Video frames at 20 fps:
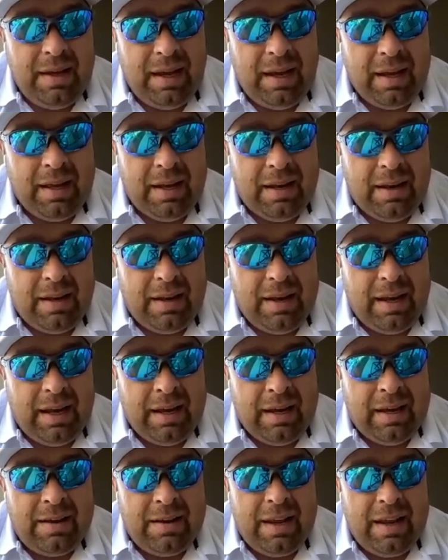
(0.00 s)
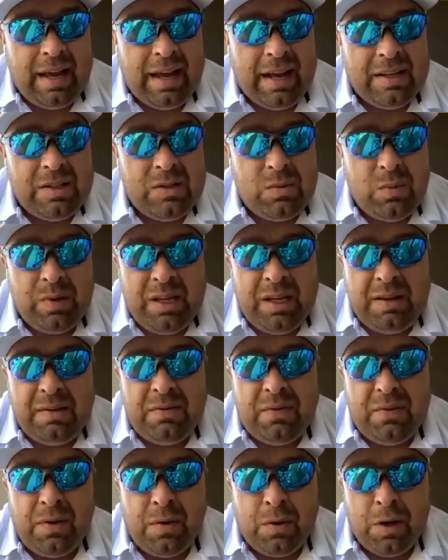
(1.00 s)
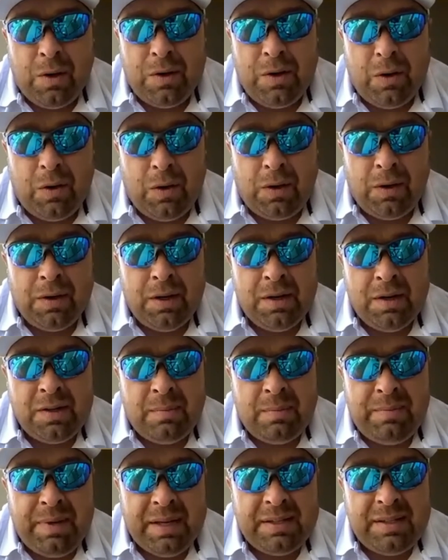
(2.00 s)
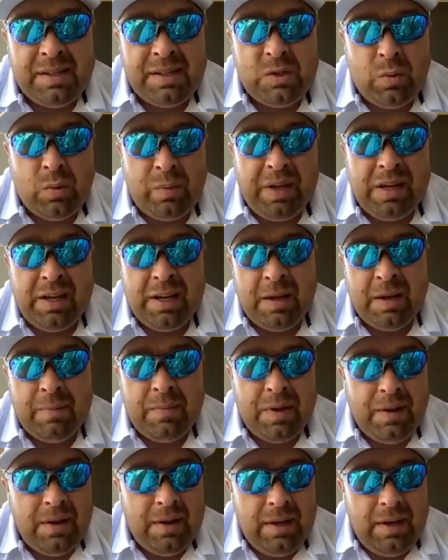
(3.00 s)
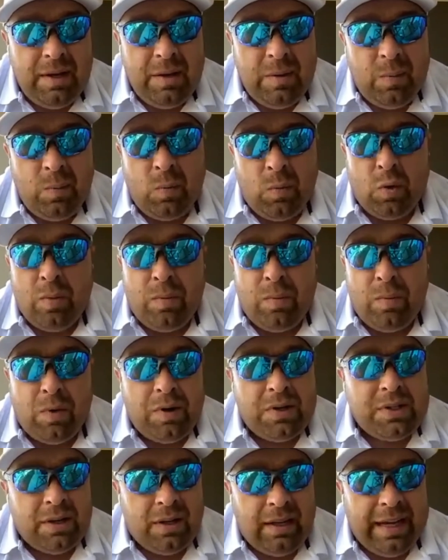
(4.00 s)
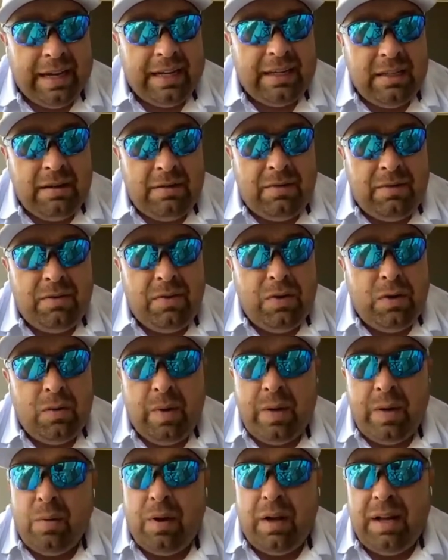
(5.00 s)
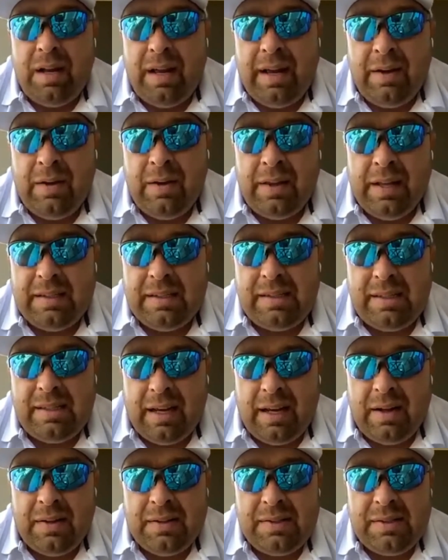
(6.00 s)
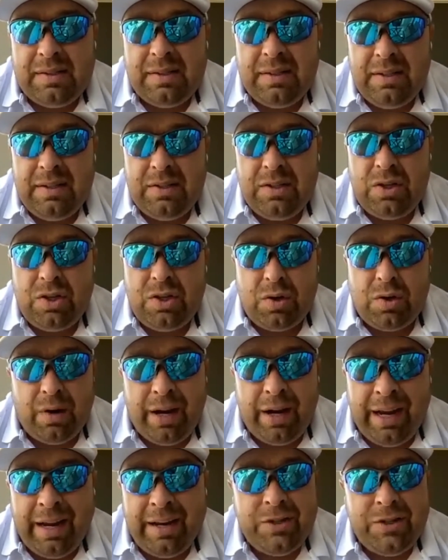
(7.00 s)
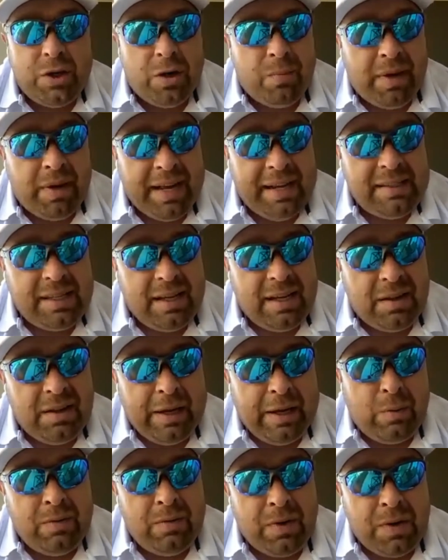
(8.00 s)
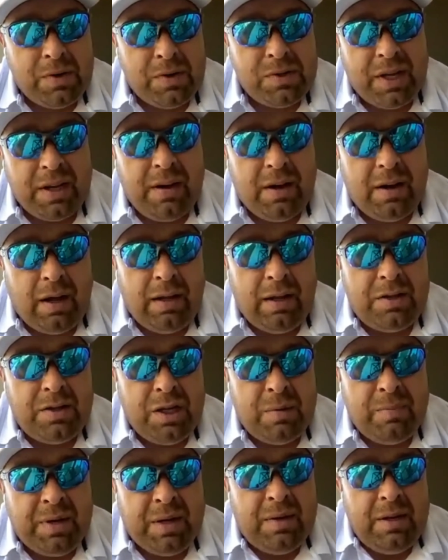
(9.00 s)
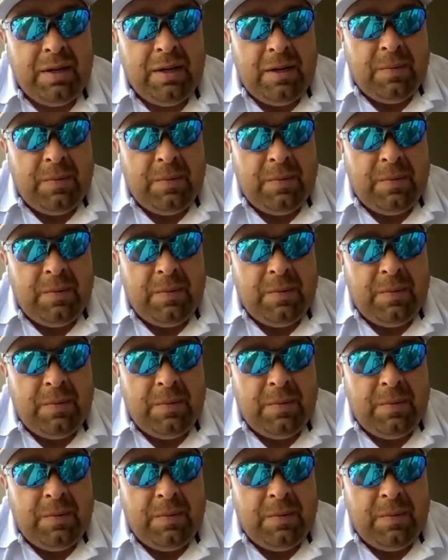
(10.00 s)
And as we've grown older as a business, we become more and more selective of who we want. I know that sounds strange or might sound like reverse psychology, but